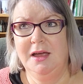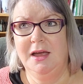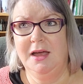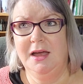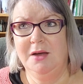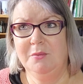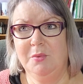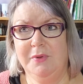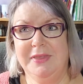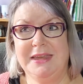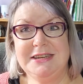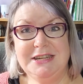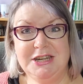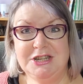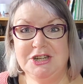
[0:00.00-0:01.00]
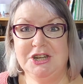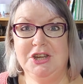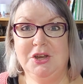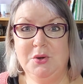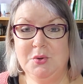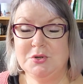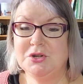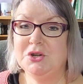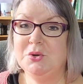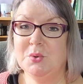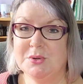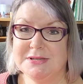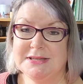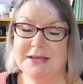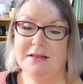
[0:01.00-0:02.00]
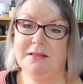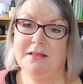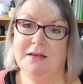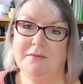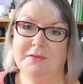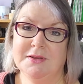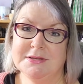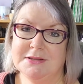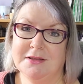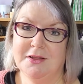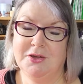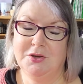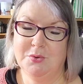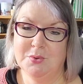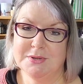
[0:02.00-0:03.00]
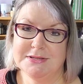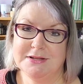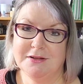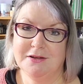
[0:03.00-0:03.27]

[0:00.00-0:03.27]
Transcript: uh, what they're teaching you to your skill level so that you are still